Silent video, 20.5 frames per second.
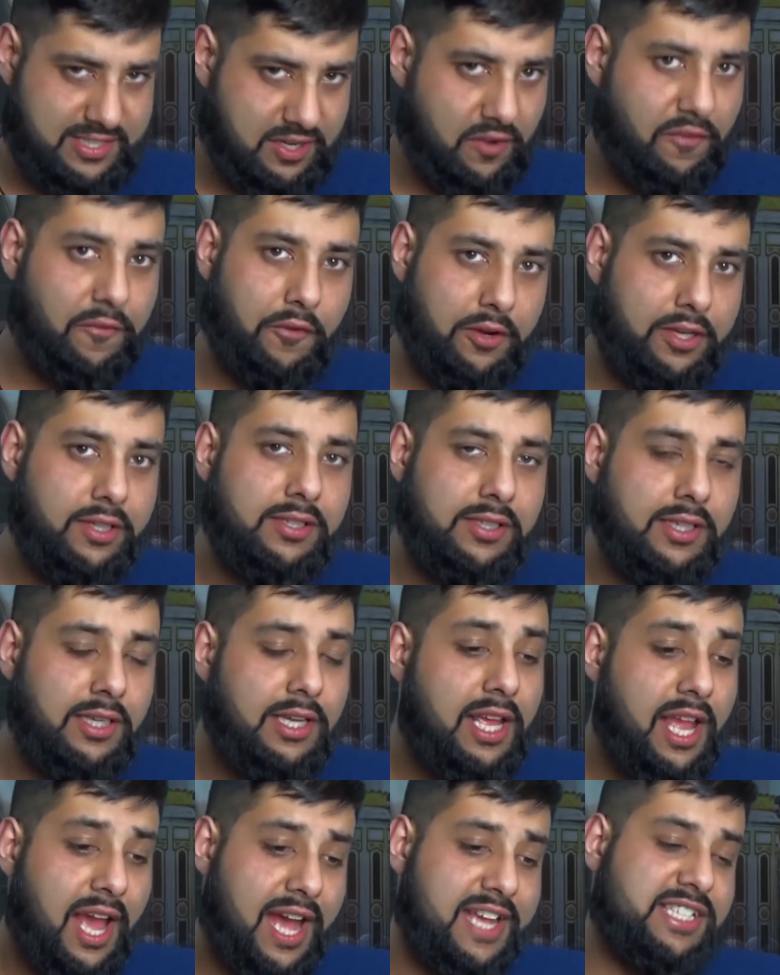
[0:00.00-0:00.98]
different
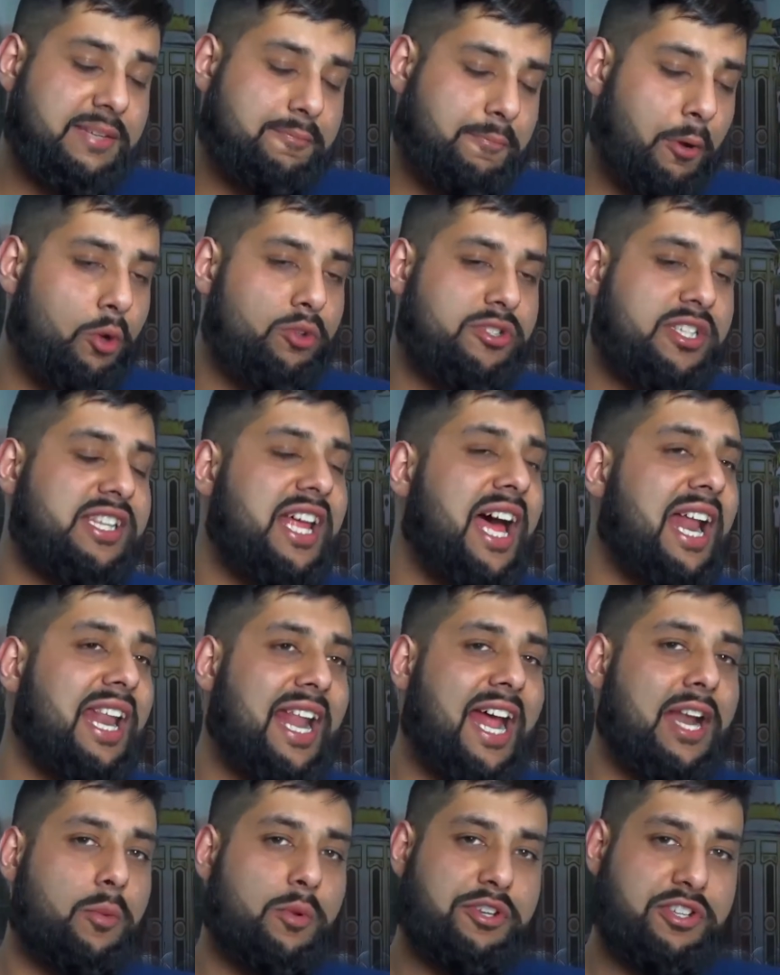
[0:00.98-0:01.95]
as opposed to that
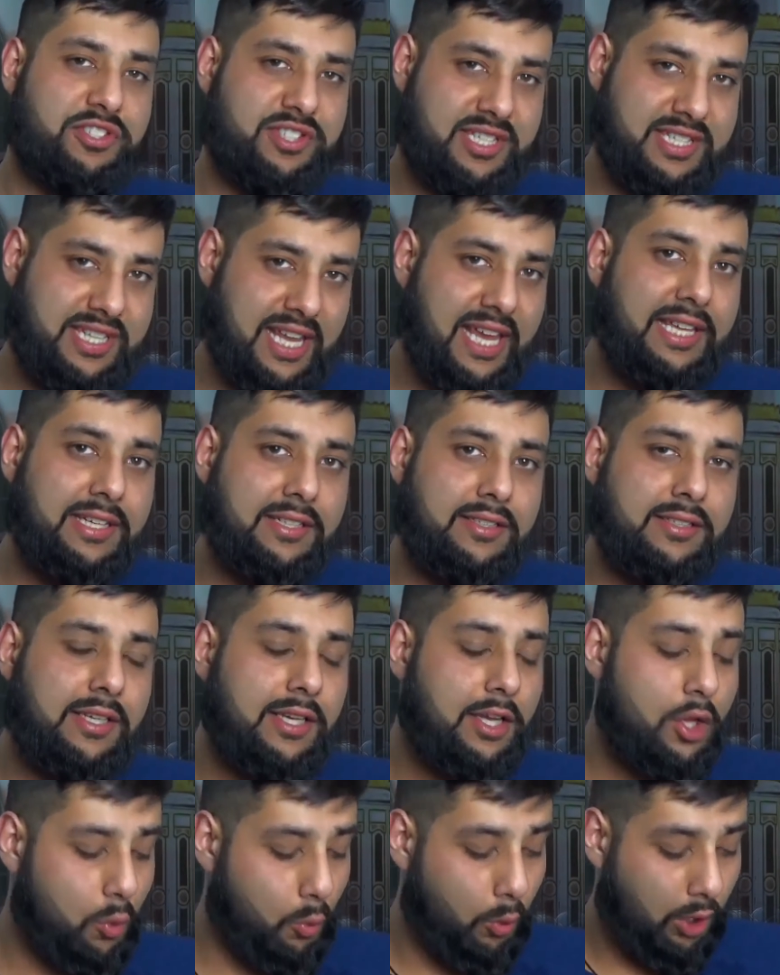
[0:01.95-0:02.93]
land which is attained
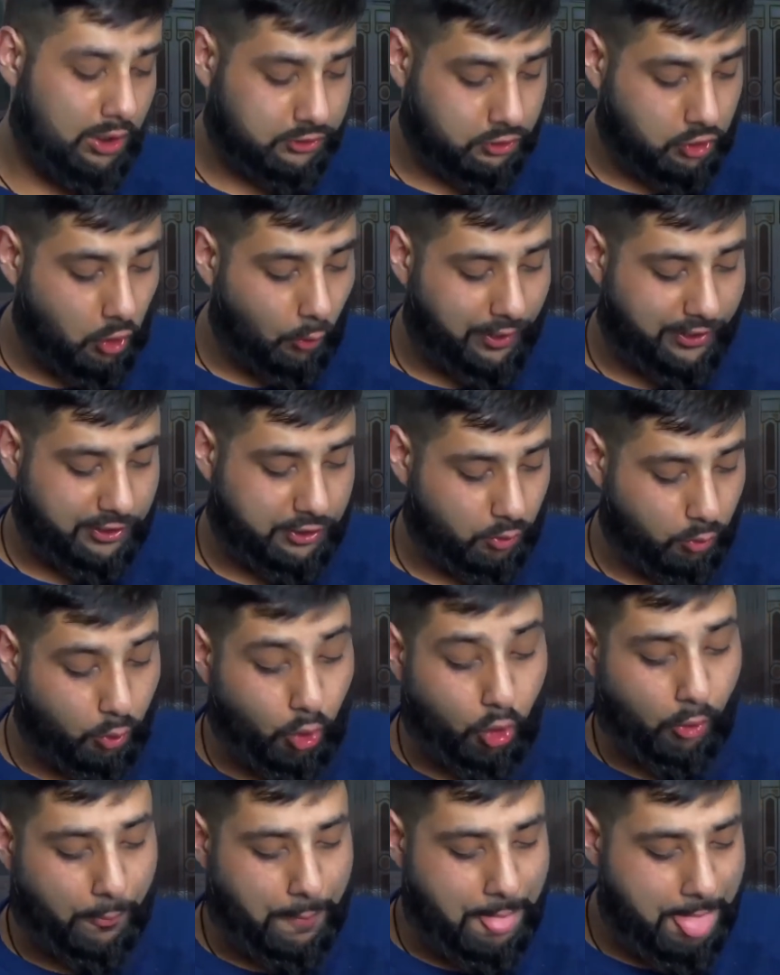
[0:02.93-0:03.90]
whilst going to
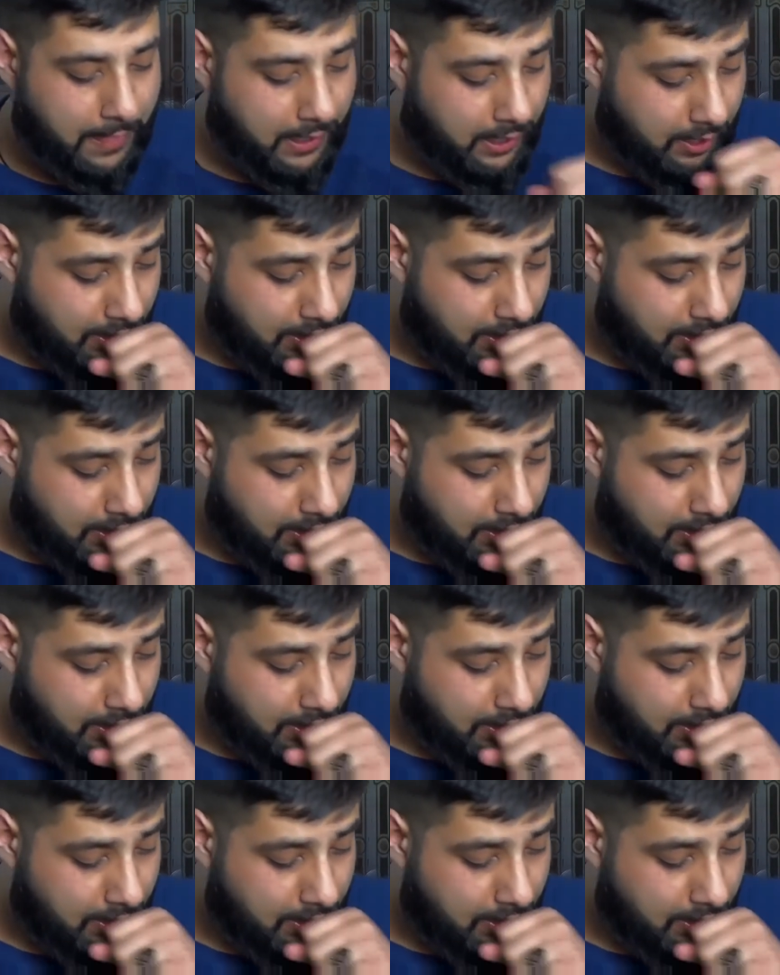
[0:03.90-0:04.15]
war.